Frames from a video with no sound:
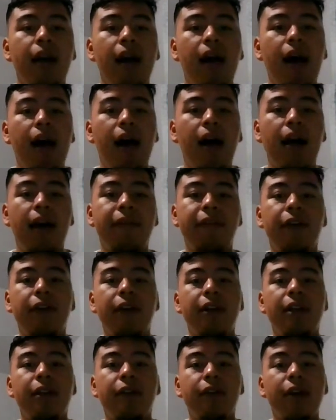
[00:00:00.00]
If you're
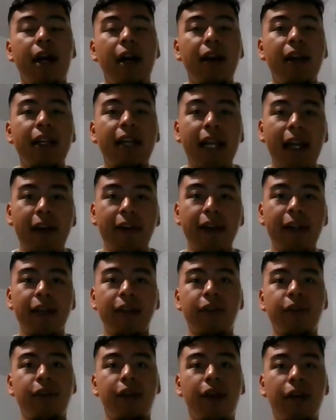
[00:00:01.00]
in a crowded area,
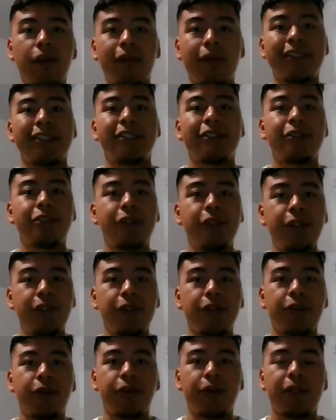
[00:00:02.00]
do not rush to the
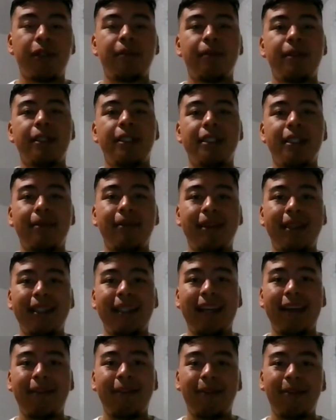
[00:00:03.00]
door because
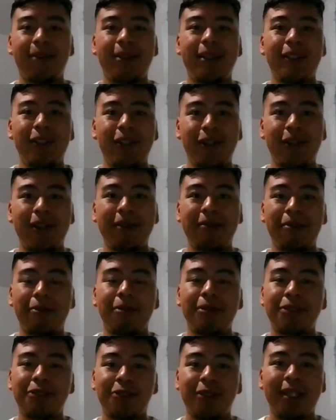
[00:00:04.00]
everyone,
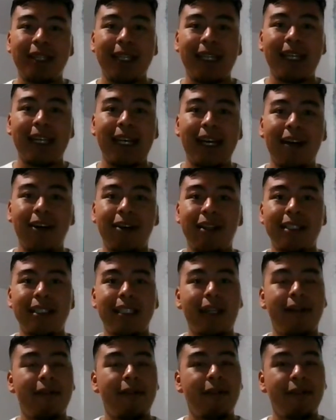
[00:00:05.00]
everyone's trying to get out because
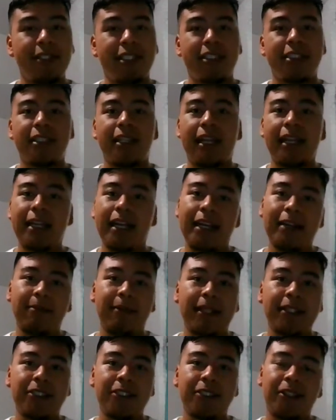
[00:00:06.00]
everyone's like I
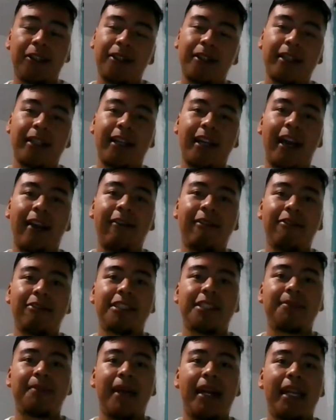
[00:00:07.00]
mentioned earlier,
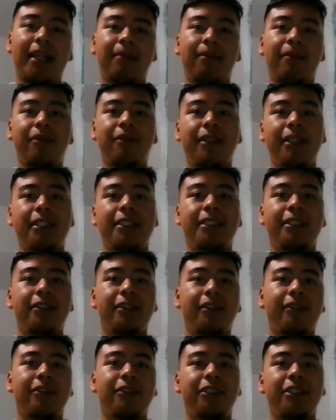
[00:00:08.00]
everyone's panic mode is
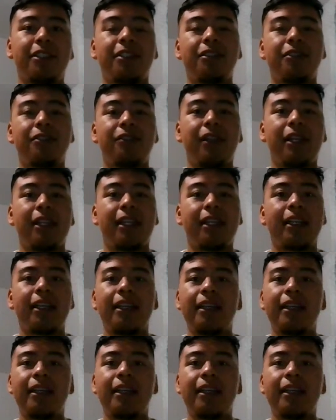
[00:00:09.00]
just to like